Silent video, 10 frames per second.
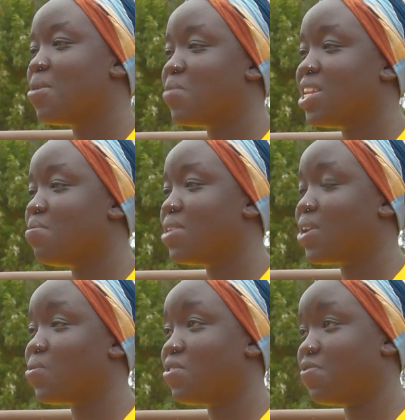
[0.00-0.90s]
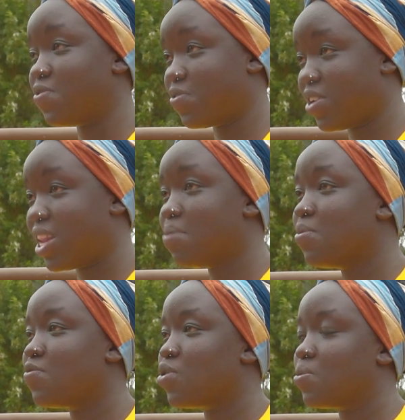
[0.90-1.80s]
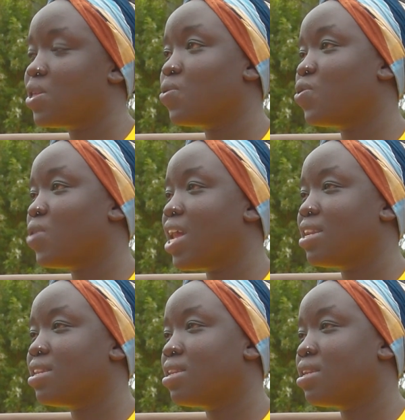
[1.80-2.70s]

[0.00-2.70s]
My name is Akot Philip from South Sudan.